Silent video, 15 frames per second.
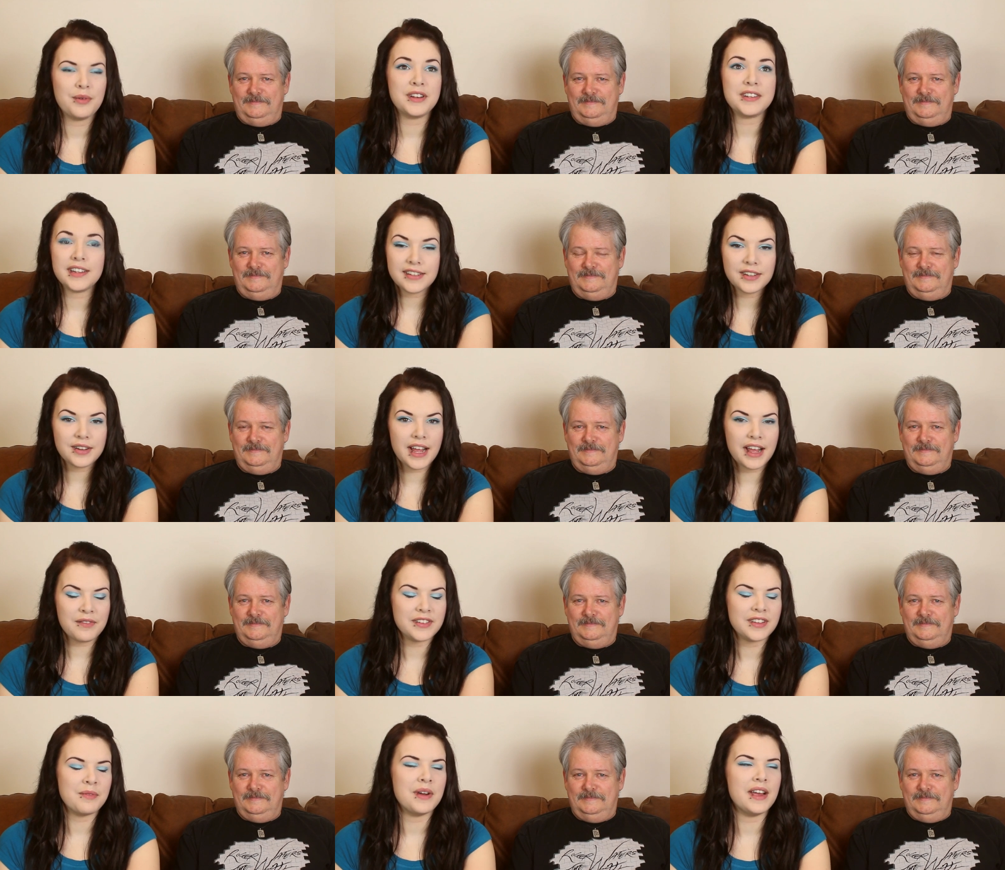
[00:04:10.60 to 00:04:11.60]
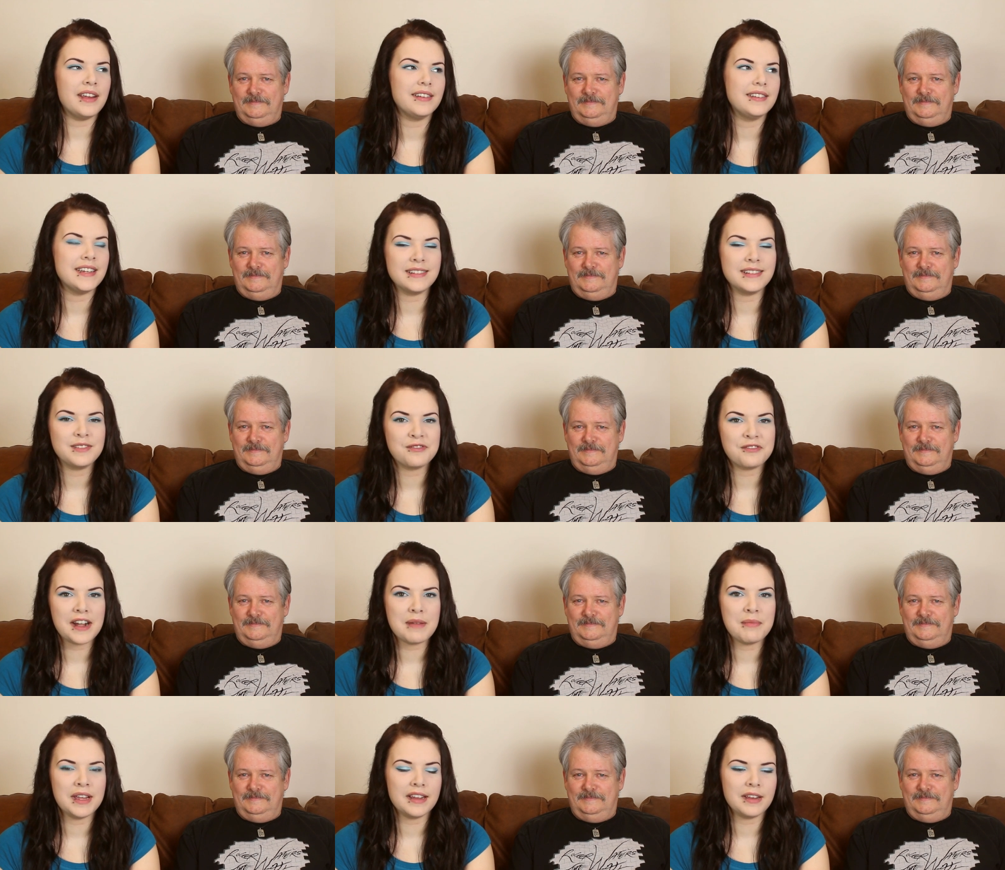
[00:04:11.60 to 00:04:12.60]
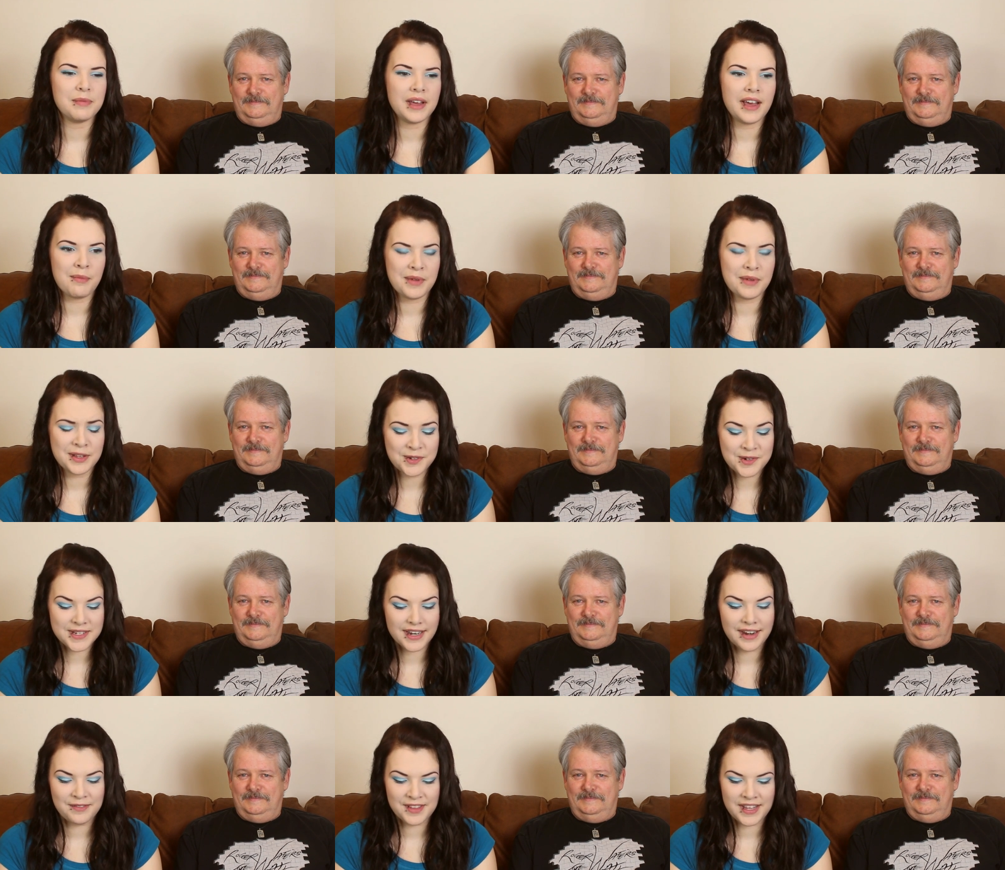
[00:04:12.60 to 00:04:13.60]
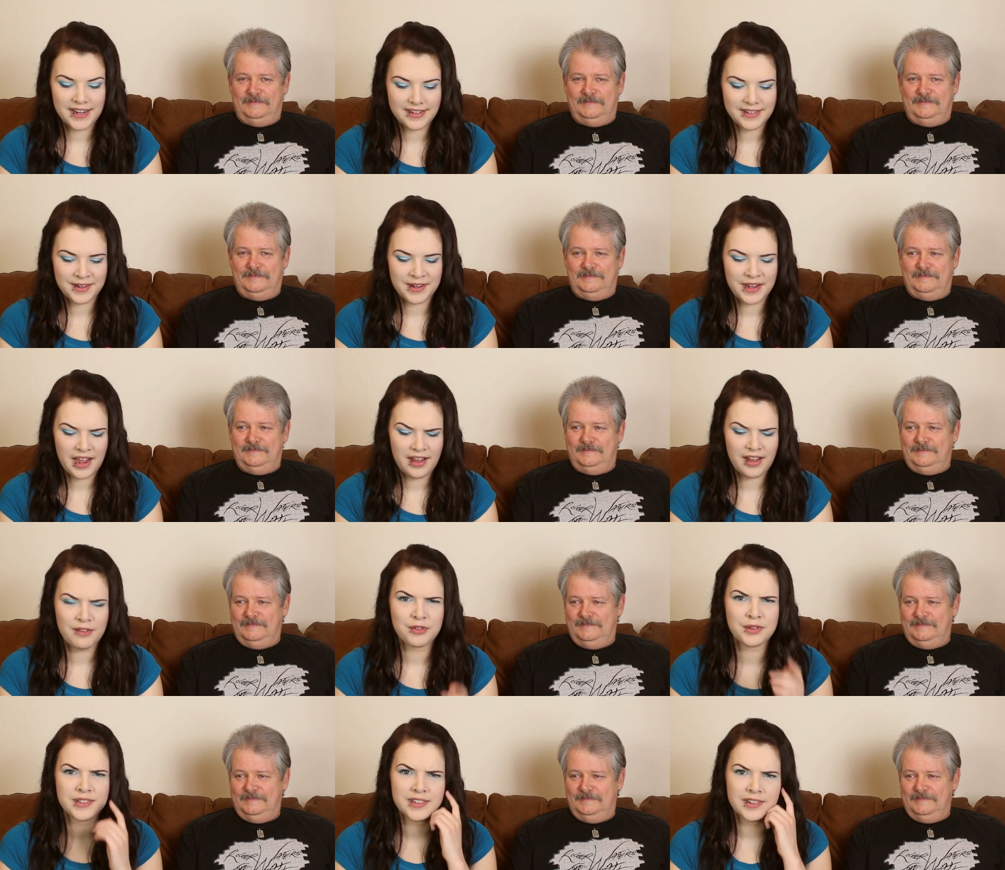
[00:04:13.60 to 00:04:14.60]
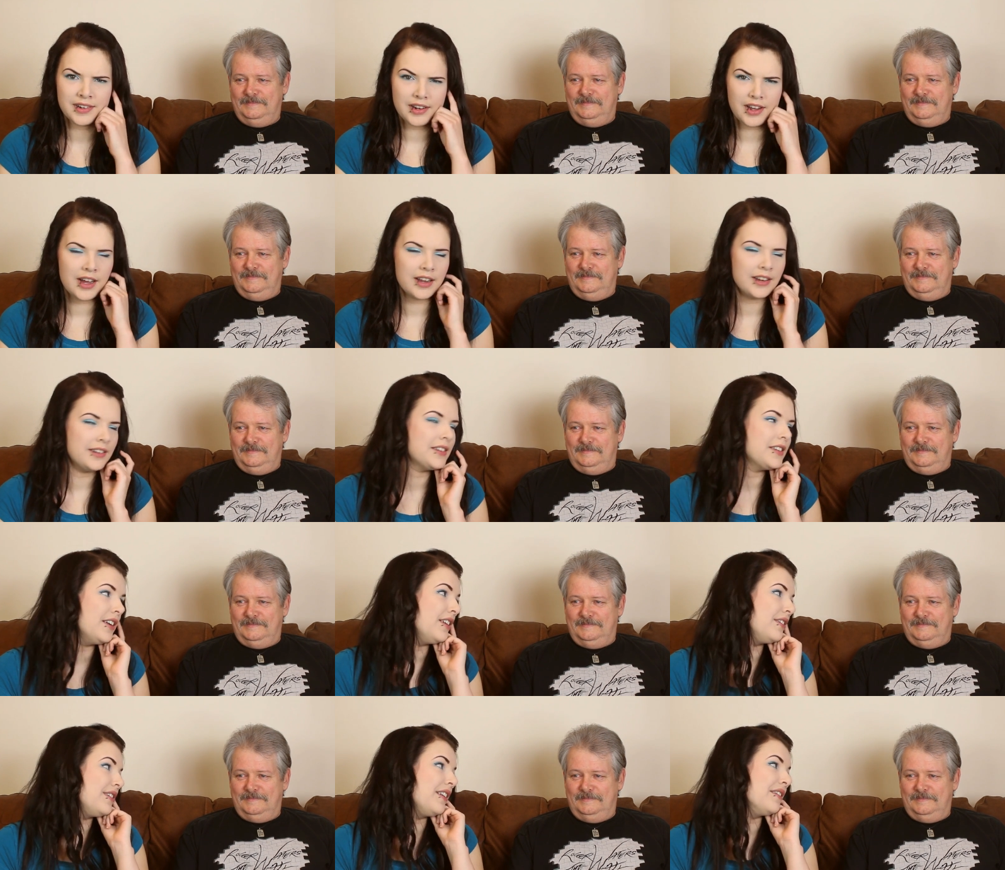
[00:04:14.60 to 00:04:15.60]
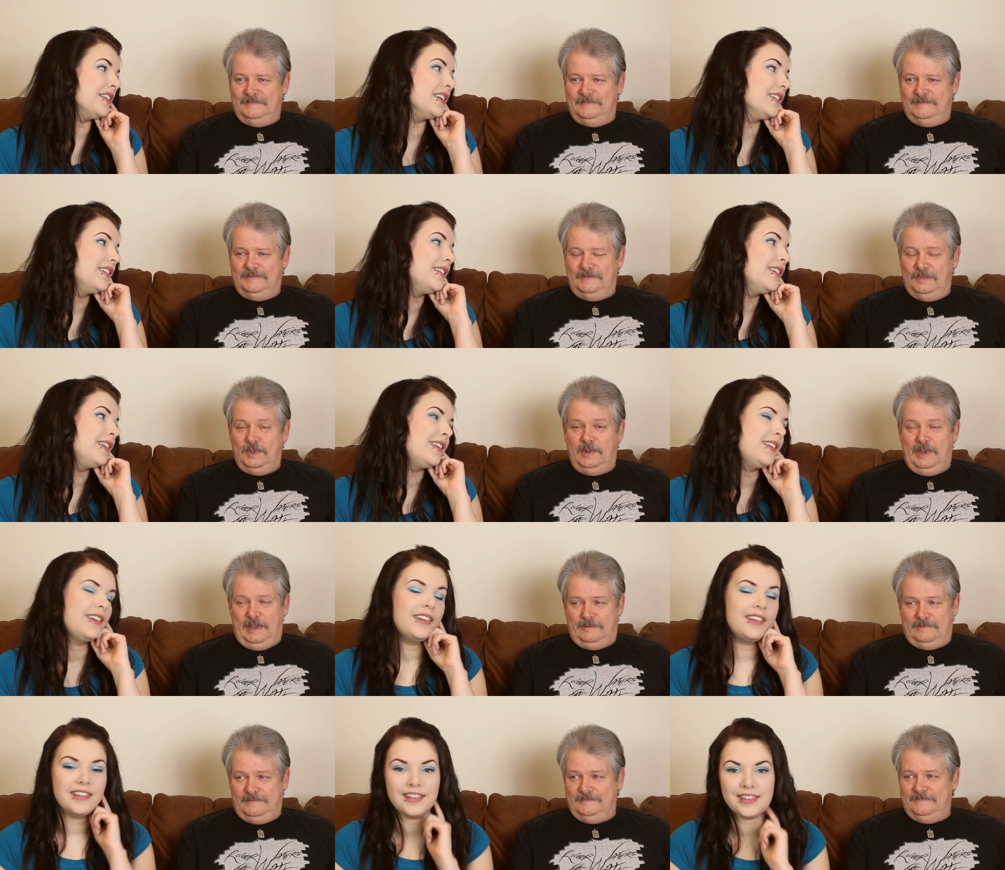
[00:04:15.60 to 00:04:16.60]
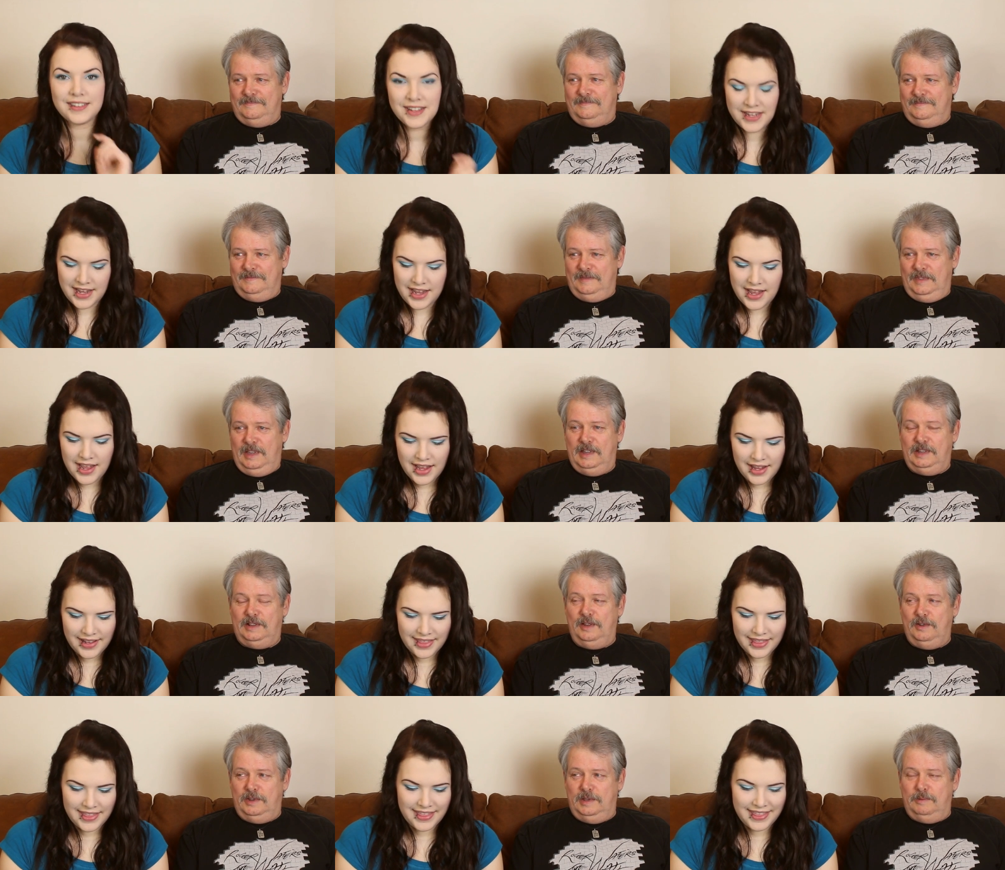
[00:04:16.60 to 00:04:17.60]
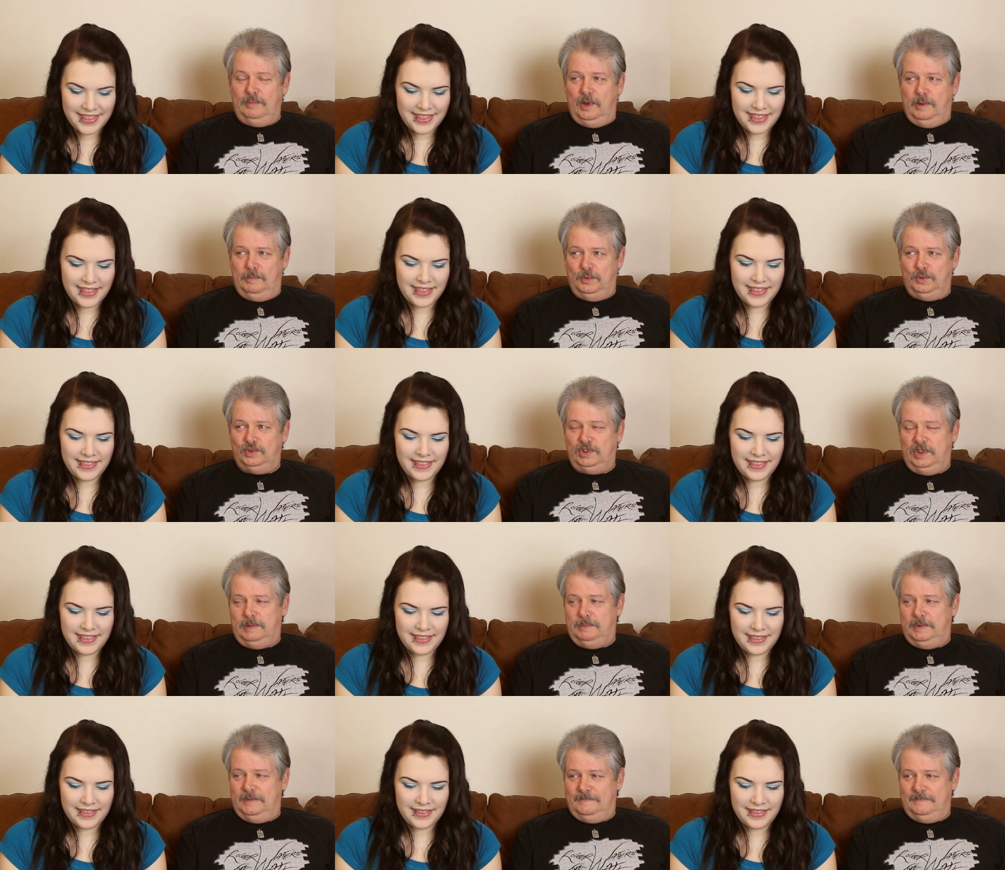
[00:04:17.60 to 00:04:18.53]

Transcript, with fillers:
Speaker 1: which I still have somewhere. It needs framing, but he's always loved that. So yeah, I've always done art and stuff, haven't I?
Speaker 2: You have. Including Purple Sheep.